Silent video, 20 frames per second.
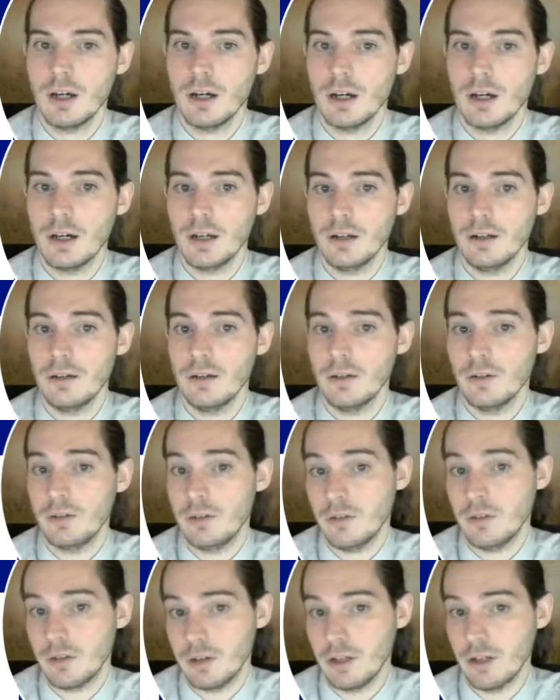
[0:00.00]
An
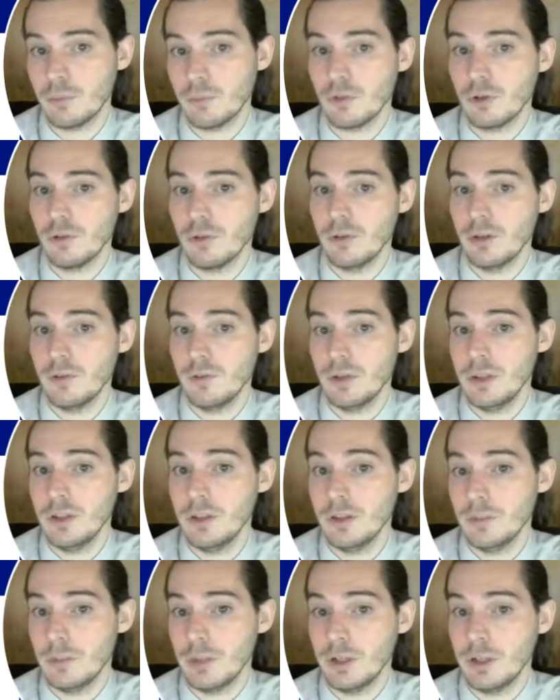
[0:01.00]
real problem in
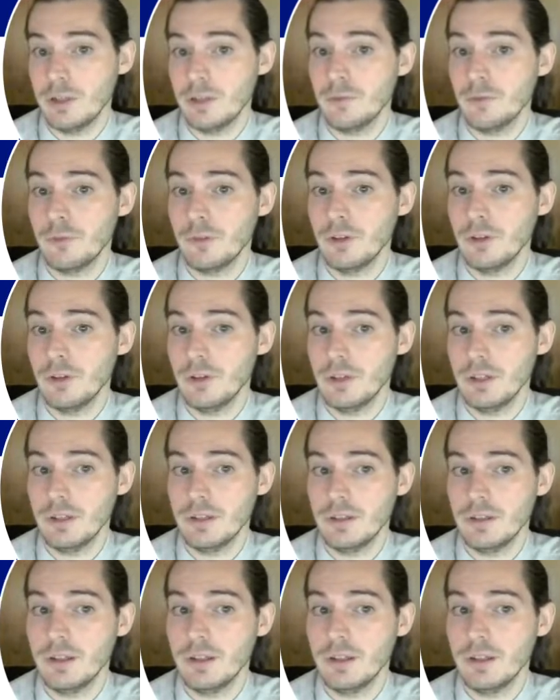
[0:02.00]
the maritime field is